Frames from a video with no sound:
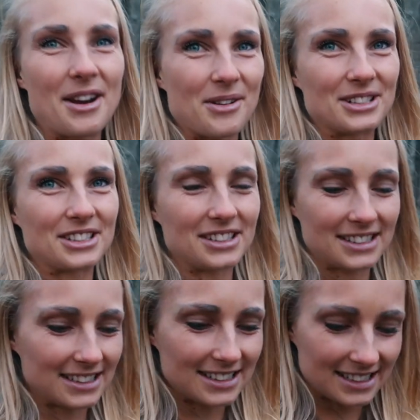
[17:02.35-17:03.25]
I know it's
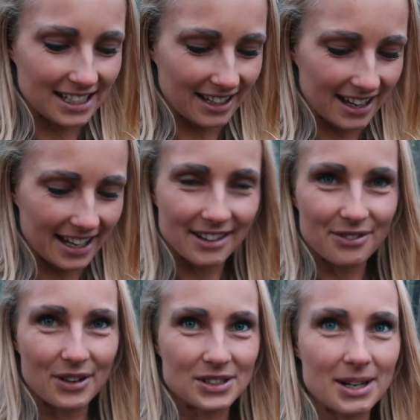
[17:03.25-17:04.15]
just still like the
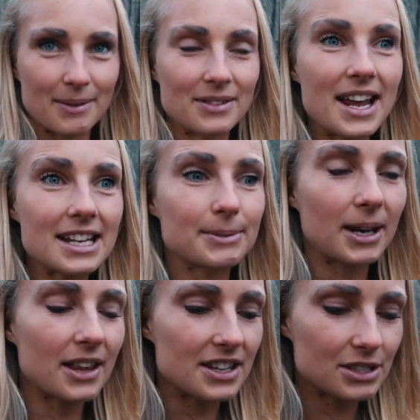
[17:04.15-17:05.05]
first couple of days,
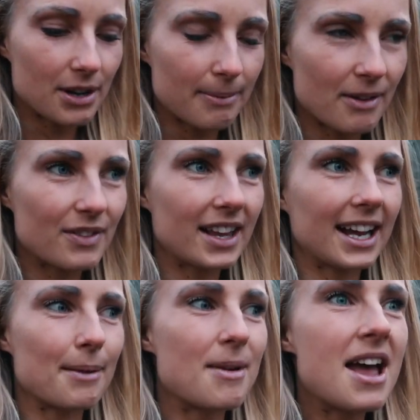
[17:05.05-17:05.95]
but on this trip, I feel
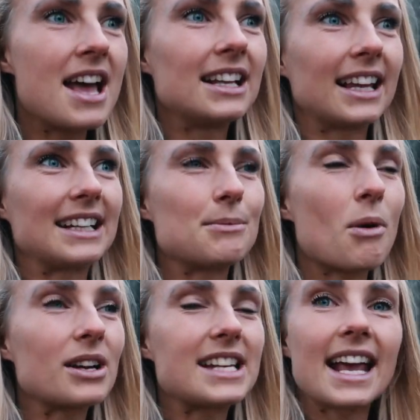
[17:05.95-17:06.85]
like I'm like
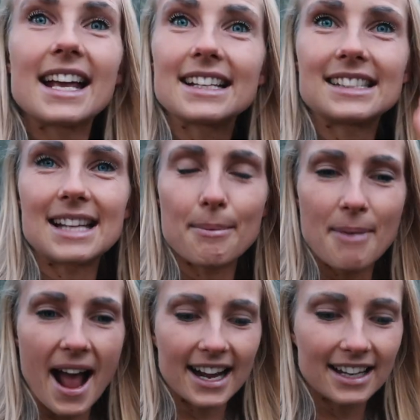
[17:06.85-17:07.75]
more taking a step
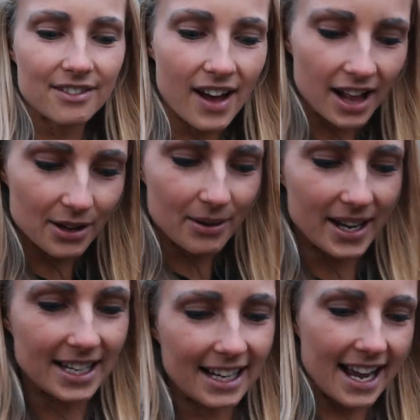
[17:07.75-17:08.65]
back and
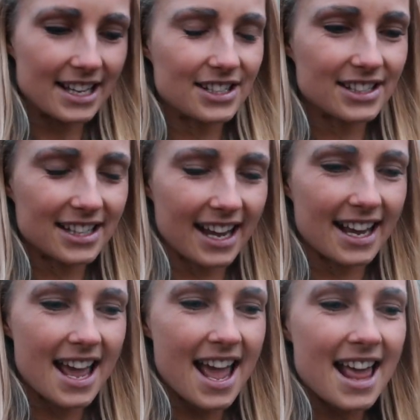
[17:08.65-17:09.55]
evaluating and just like
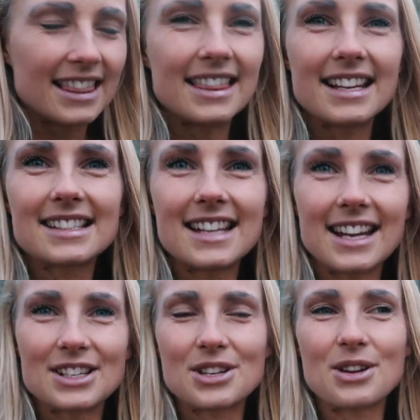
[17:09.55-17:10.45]

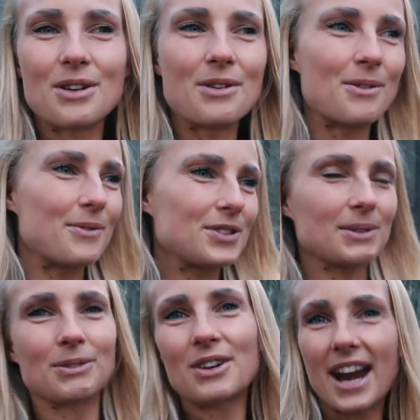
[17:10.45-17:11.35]
listening to
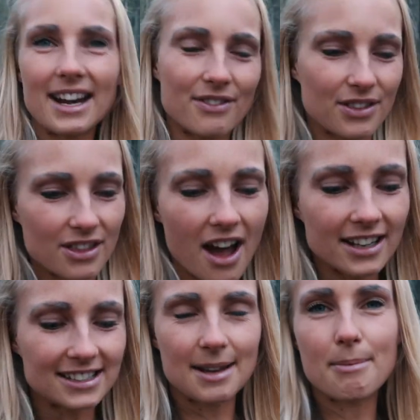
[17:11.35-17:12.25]
some creative
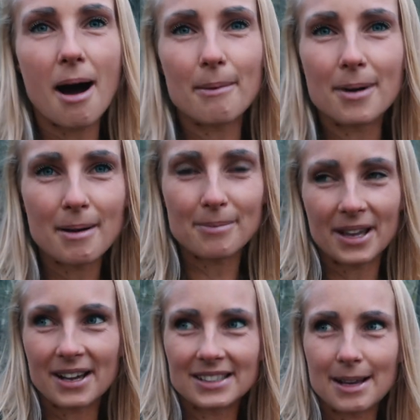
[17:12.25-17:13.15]
thoughts that pop up,
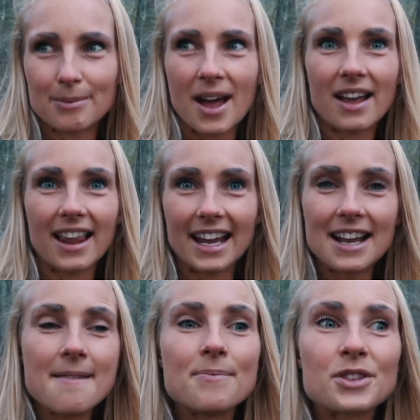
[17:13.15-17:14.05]
because I'm not like
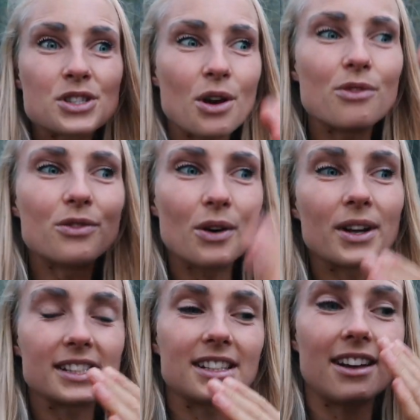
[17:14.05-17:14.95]
so
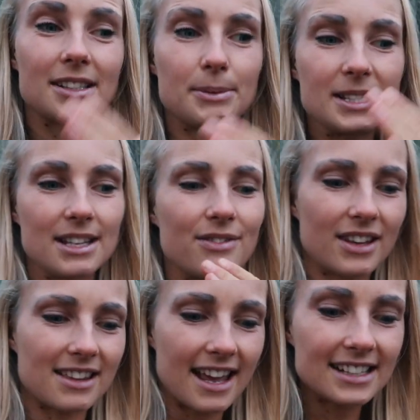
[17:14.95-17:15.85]
focused on specific
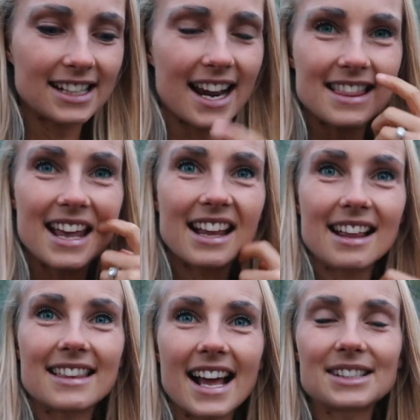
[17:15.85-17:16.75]
things. And I think
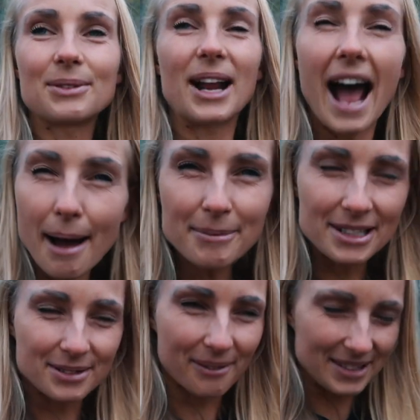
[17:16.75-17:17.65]
that that's what
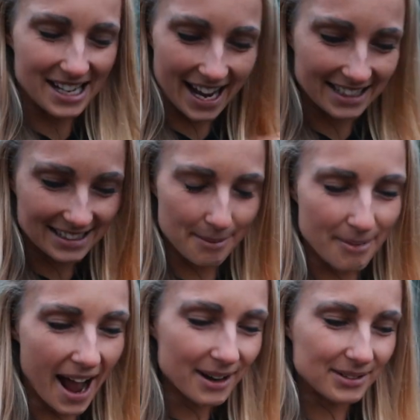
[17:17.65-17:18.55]
happens when we take a step back.